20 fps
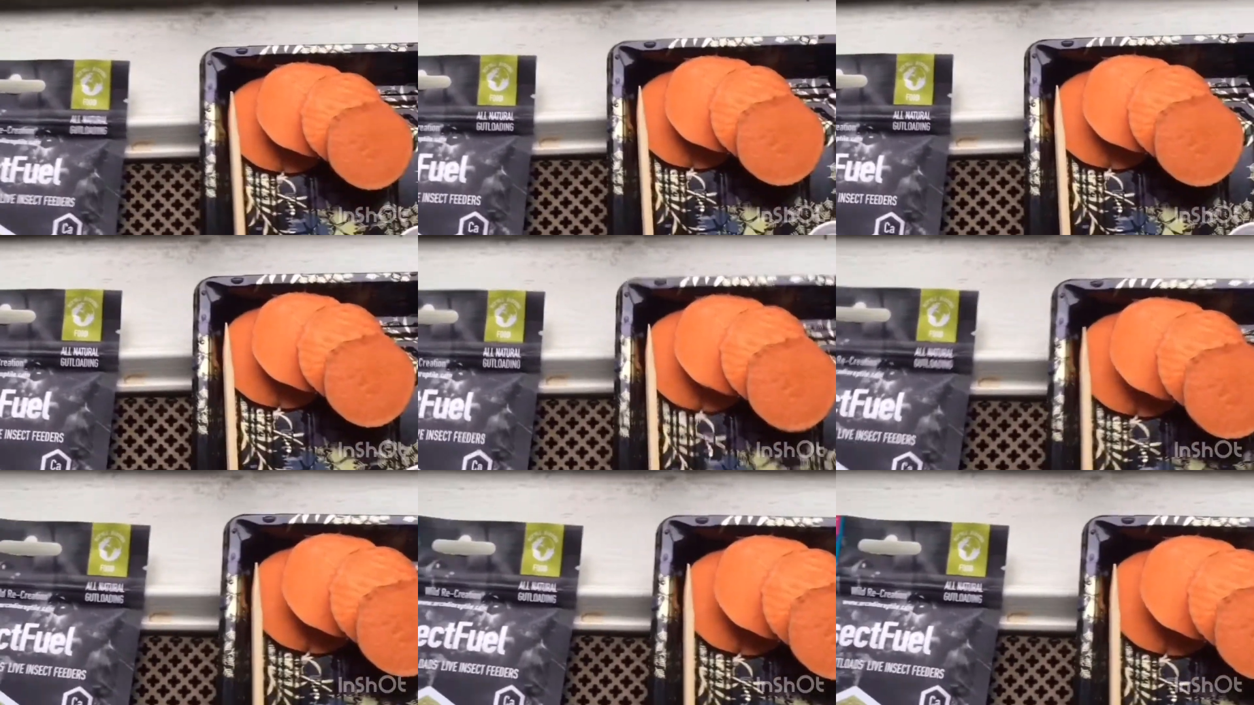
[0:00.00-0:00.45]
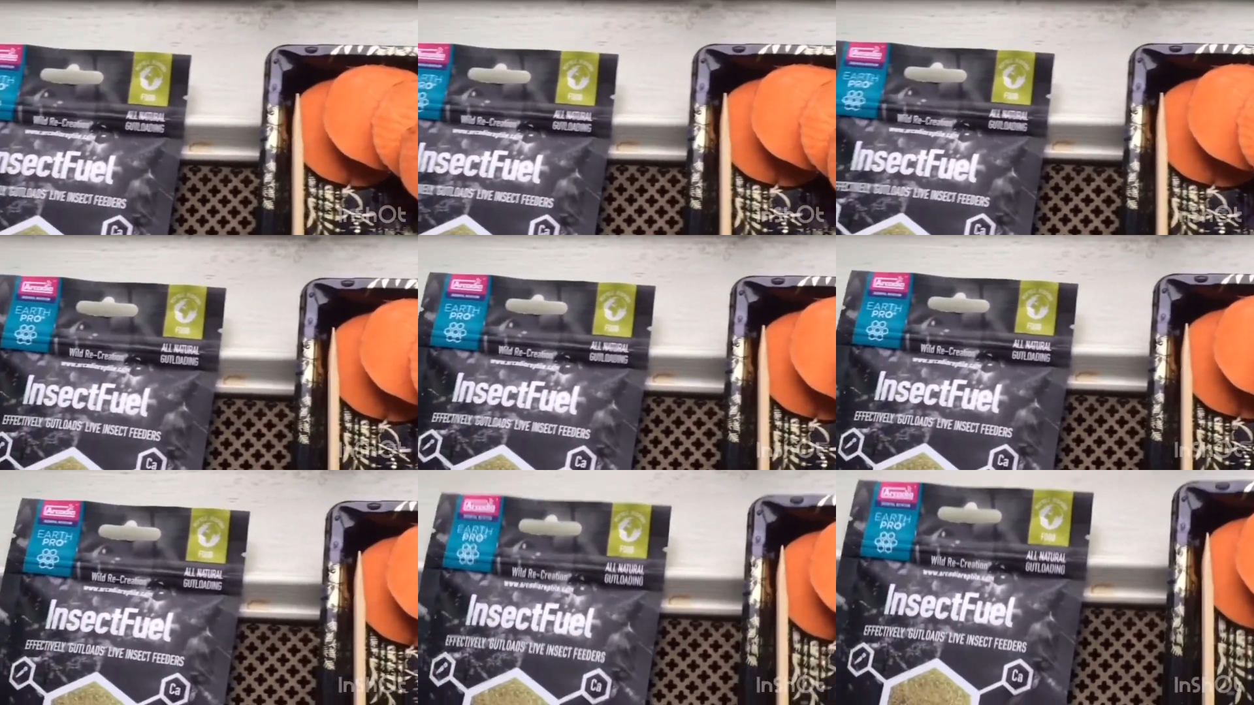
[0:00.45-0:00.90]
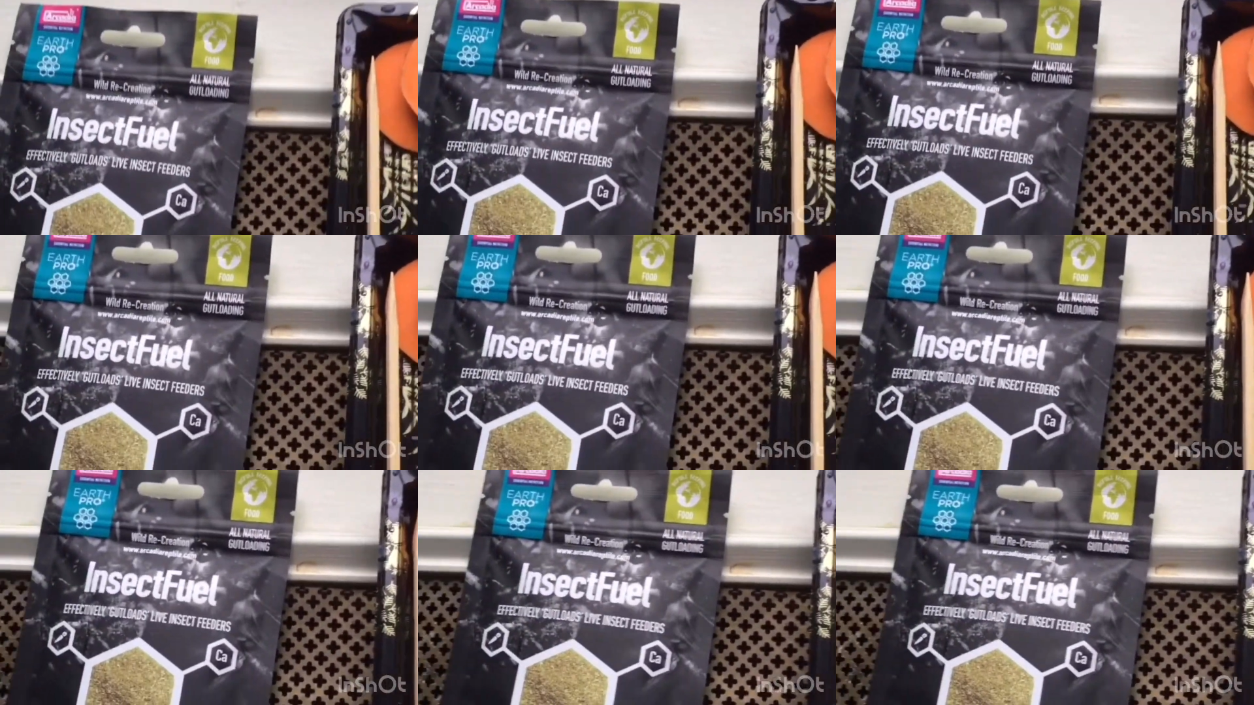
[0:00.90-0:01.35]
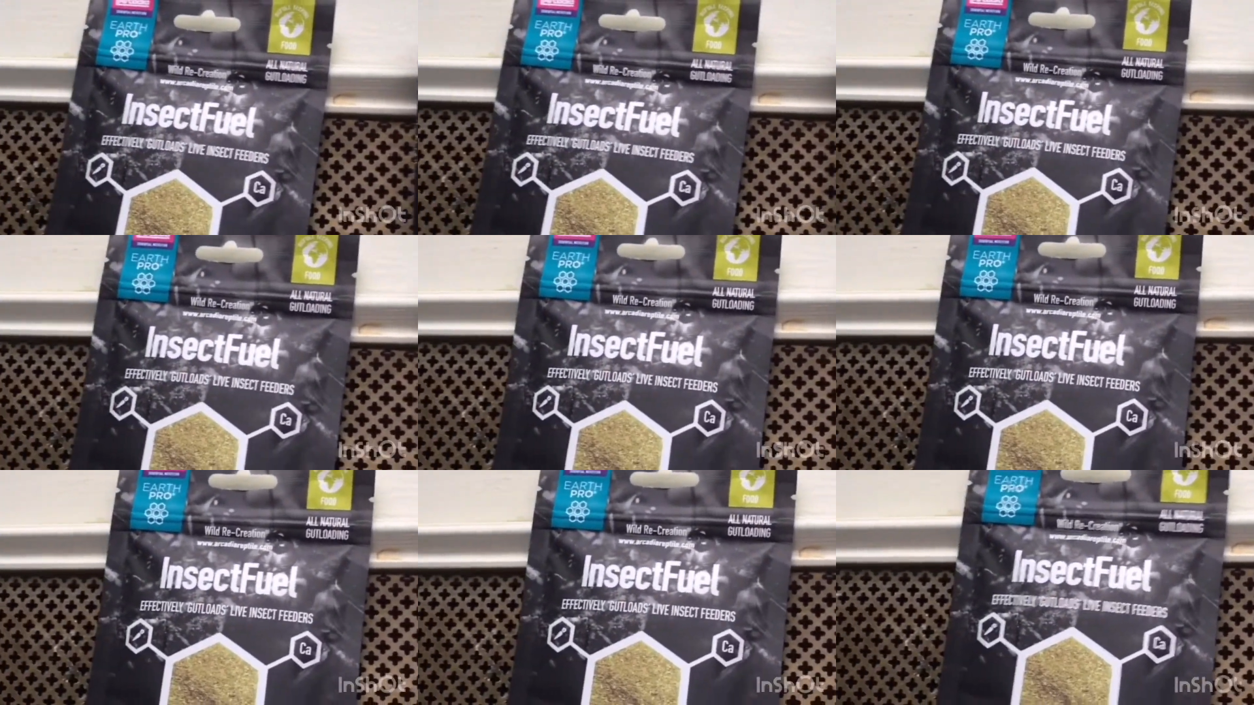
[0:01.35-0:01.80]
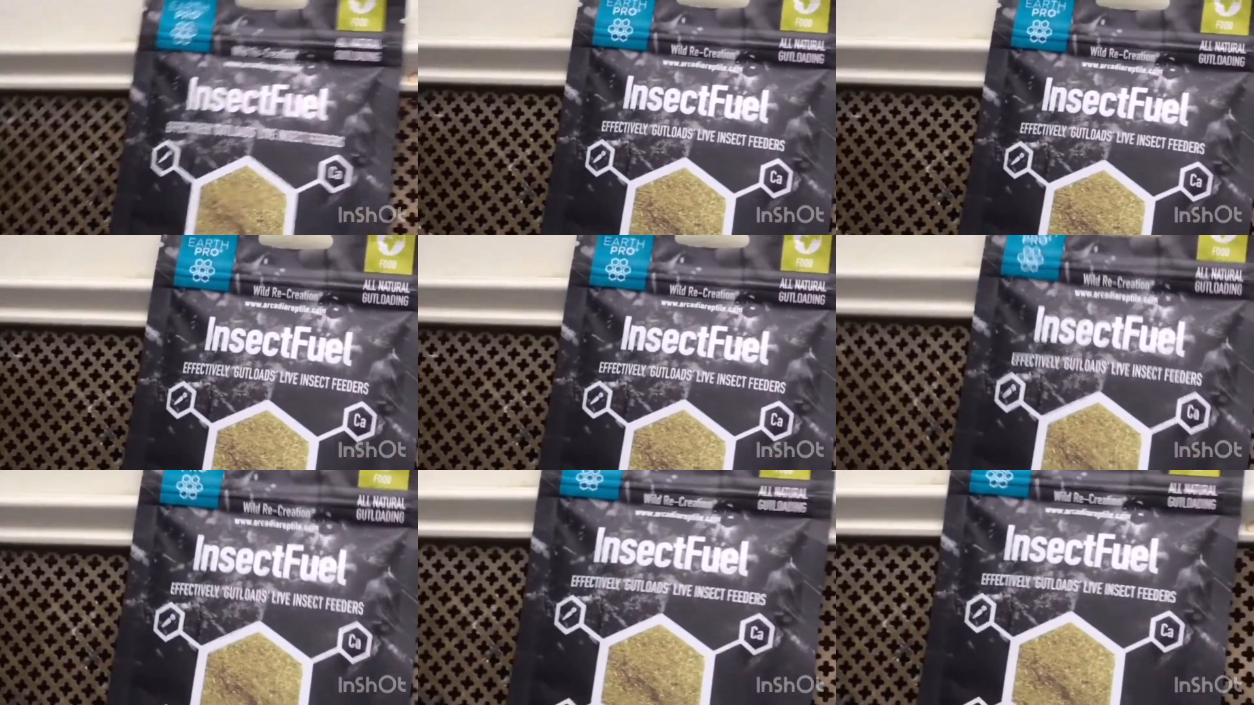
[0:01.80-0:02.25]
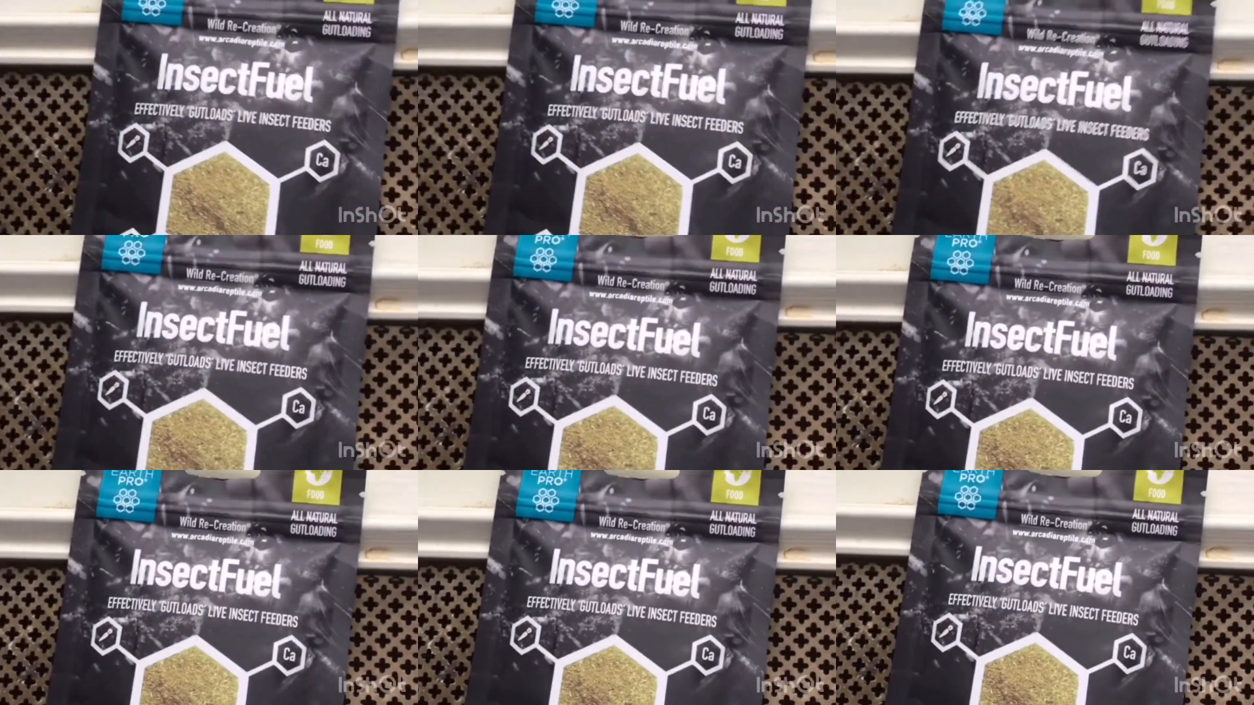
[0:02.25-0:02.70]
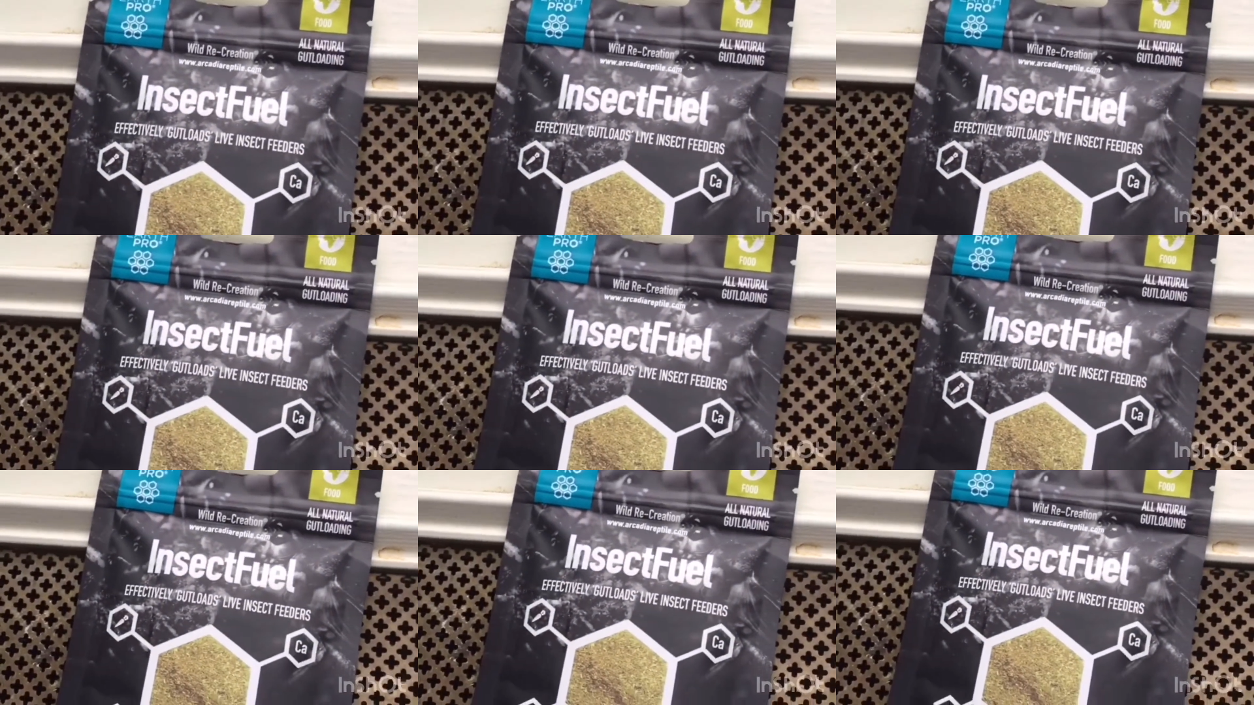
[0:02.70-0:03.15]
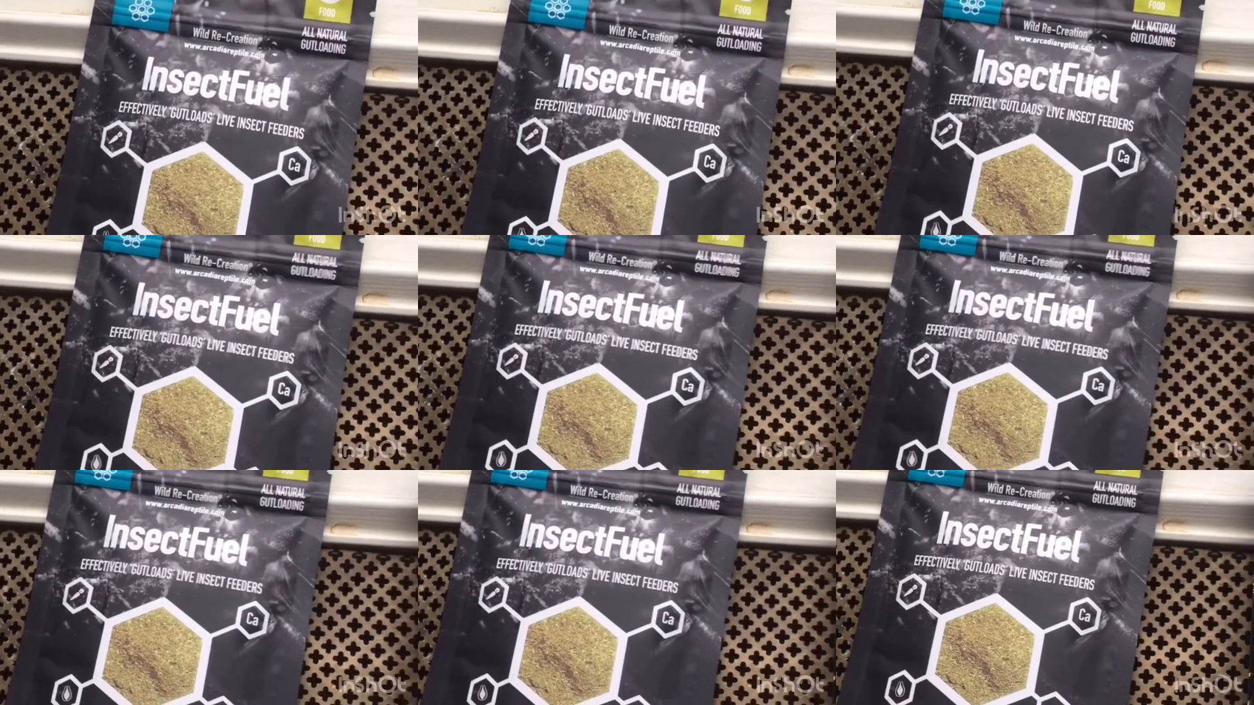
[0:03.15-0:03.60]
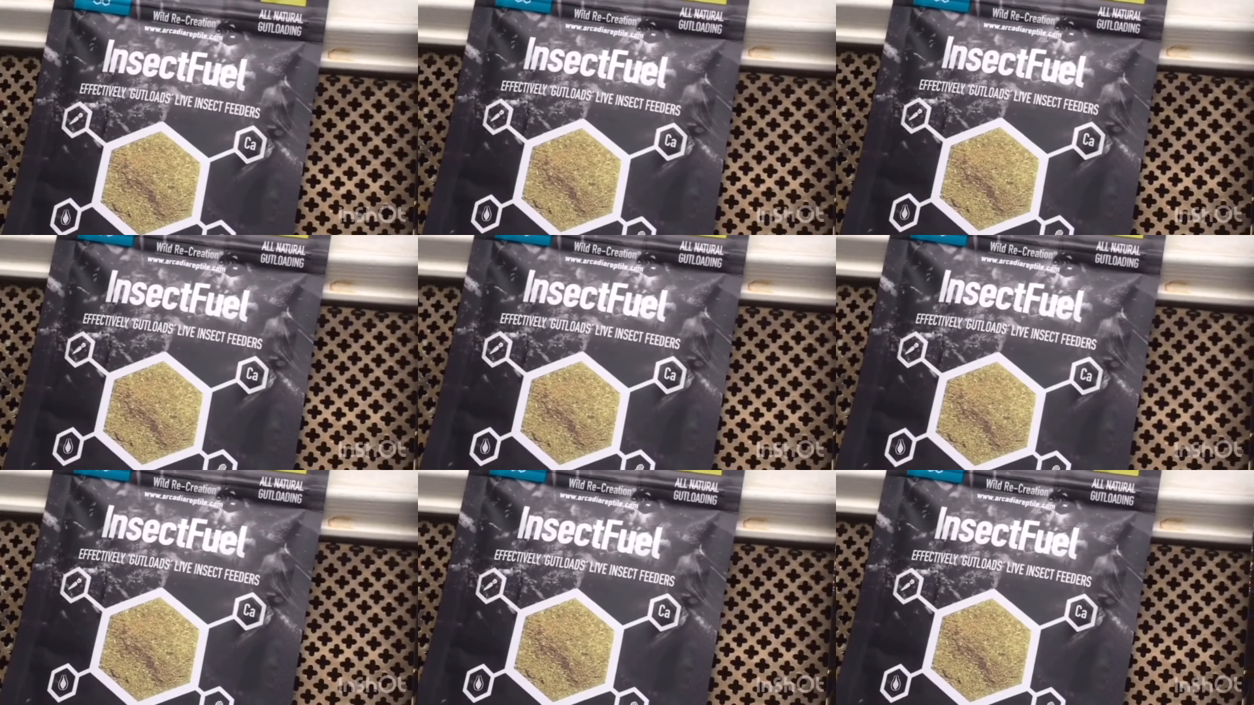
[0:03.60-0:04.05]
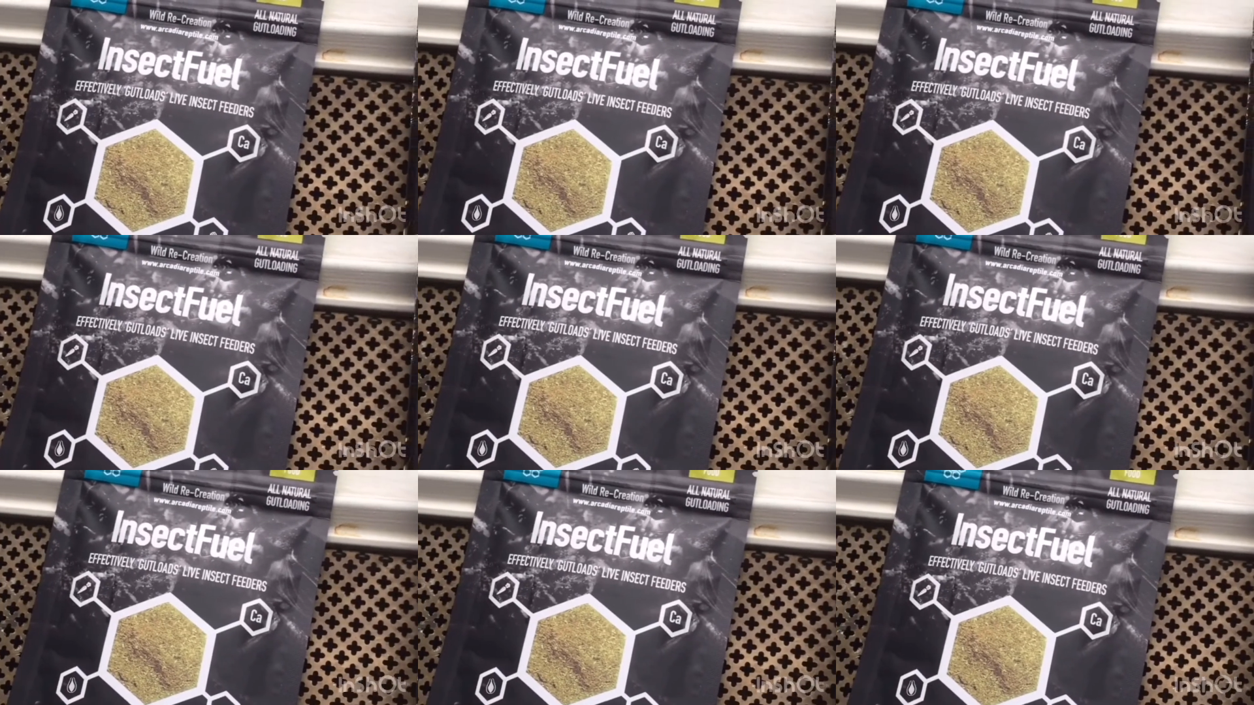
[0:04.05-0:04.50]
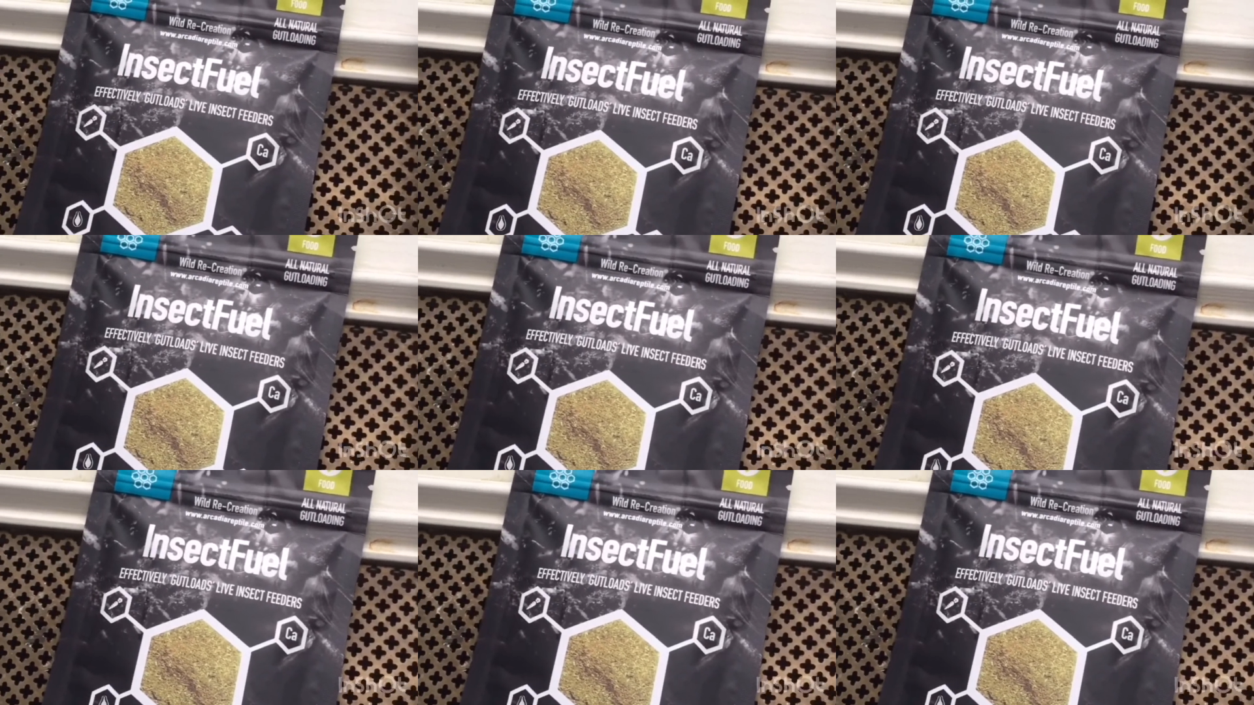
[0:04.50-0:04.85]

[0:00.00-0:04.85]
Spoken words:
Nobody's mouth can be seen.